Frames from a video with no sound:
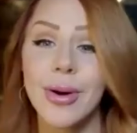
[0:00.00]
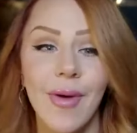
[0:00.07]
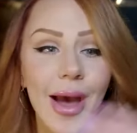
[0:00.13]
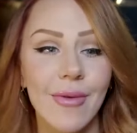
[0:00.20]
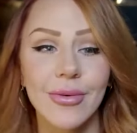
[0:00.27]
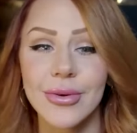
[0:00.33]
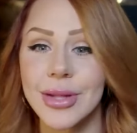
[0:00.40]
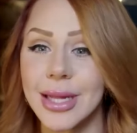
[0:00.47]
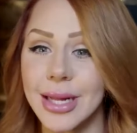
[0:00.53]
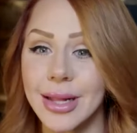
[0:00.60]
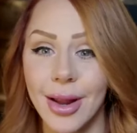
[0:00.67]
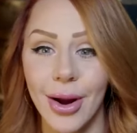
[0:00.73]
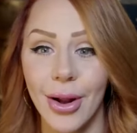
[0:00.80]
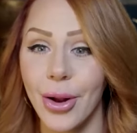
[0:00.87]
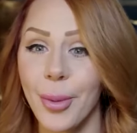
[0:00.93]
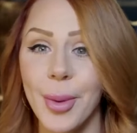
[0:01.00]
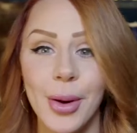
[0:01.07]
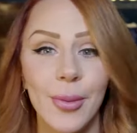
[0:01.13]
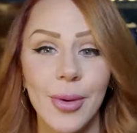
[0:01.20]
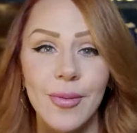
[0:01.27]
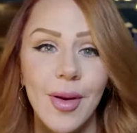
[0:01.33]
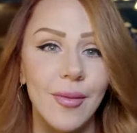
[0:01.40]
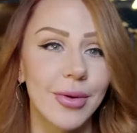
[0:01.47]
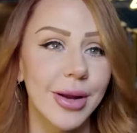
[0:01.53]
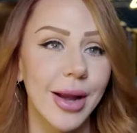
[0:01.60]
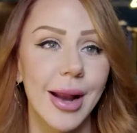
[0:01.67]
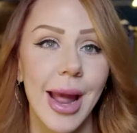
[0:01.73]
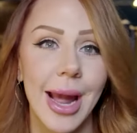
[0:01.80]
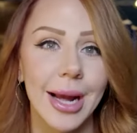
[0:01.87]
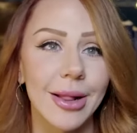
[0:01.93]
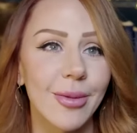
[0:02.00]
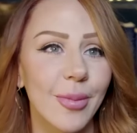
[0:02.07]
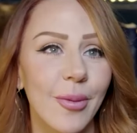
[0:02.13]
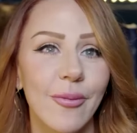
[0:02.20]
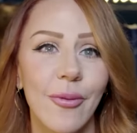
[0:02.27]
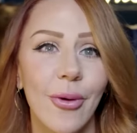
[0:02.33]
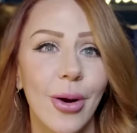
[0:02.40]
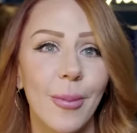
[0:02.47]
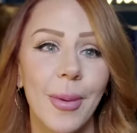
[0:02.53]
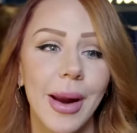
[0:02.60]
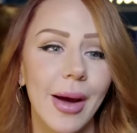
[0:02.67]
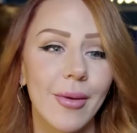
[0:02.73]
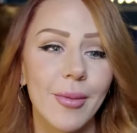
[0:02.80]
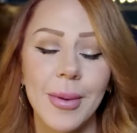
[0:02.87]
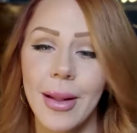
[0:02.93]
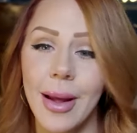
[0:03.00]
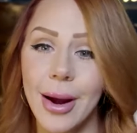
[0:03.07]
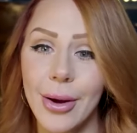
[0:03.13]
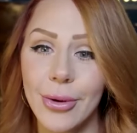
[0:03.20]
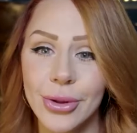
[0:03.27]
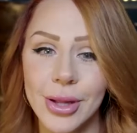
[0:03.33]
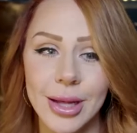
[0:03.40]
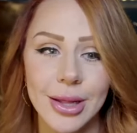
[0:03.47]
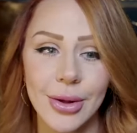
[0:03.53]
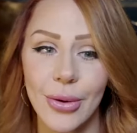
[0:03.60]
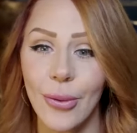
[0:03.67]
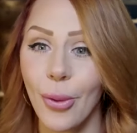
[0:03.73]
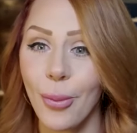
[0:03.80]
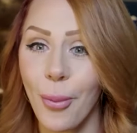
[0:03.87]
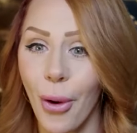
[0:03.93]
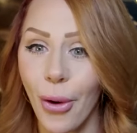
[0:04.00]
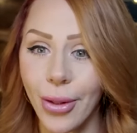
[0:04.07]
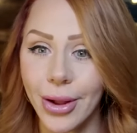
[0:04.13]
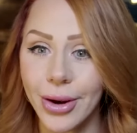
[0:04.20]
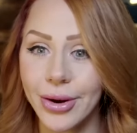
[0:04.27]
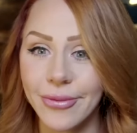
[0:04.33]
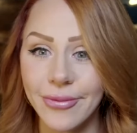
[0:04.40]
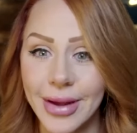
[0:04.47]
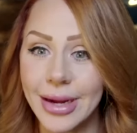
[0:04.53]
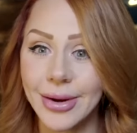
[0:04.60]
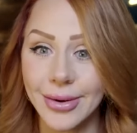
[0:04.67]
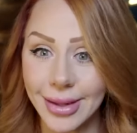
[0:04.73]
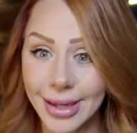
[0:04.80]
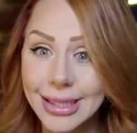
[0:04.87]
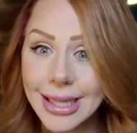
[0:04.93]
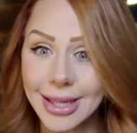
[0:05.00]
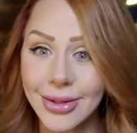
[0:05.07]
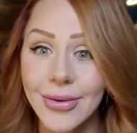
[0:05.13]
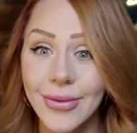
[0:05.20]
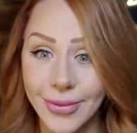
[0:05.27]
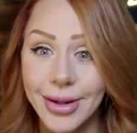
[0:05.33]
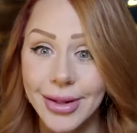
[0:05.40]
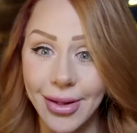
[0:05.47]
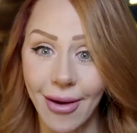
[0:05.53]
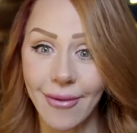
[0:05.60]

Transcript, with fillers: would have ever seen that on, I mean, we've never done hands before, but I would have been like, oh, she has a cool mole on her finger. Like, that's because